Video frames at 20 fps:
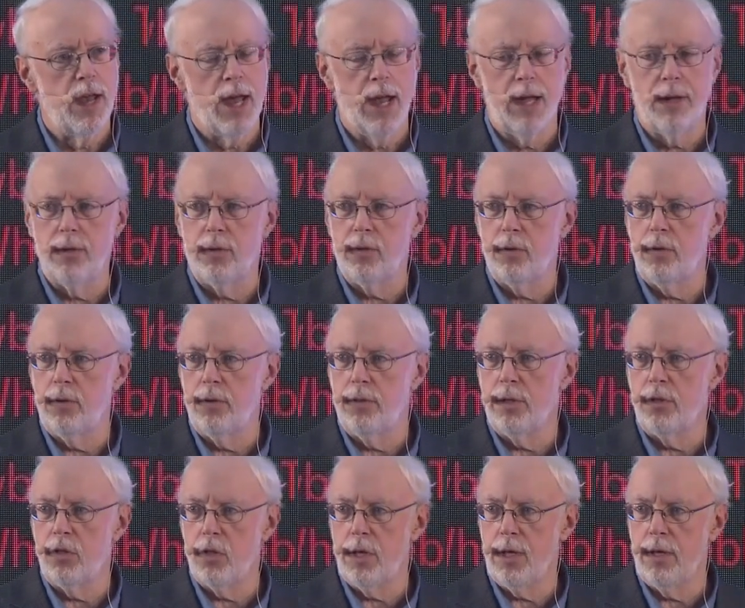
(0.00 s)
and to
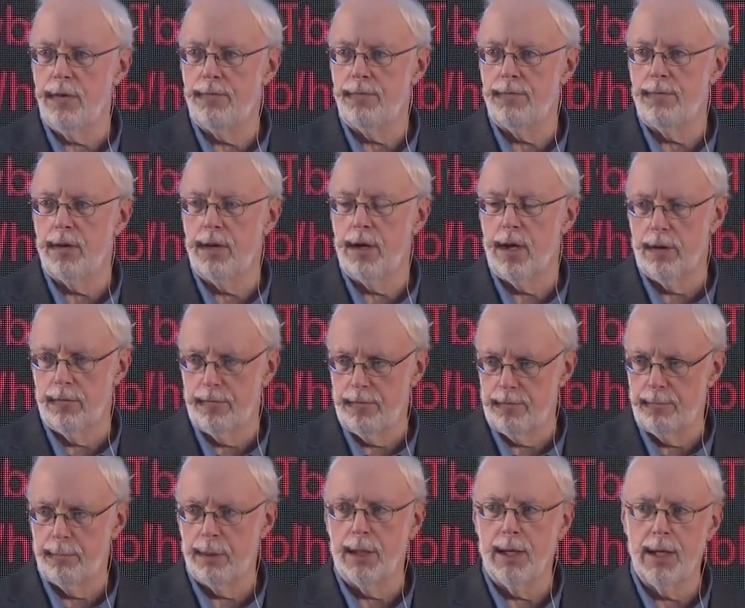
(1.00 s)
the chief of
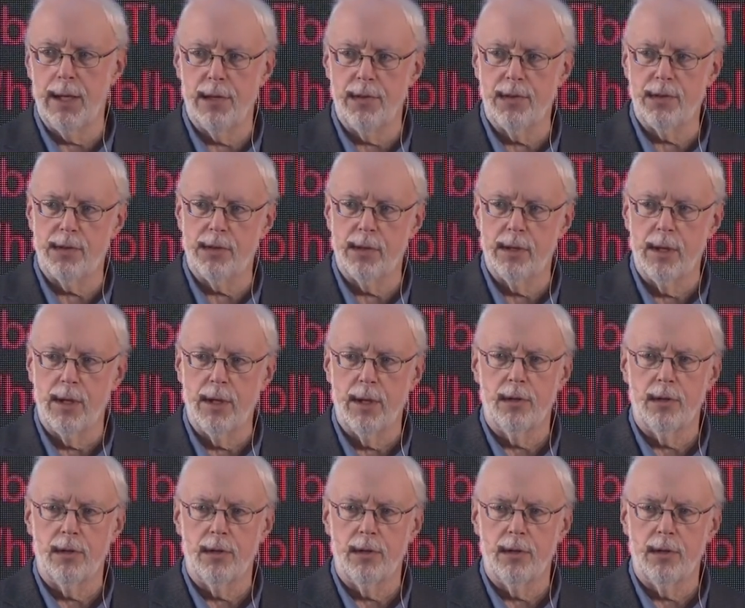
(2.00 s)
police,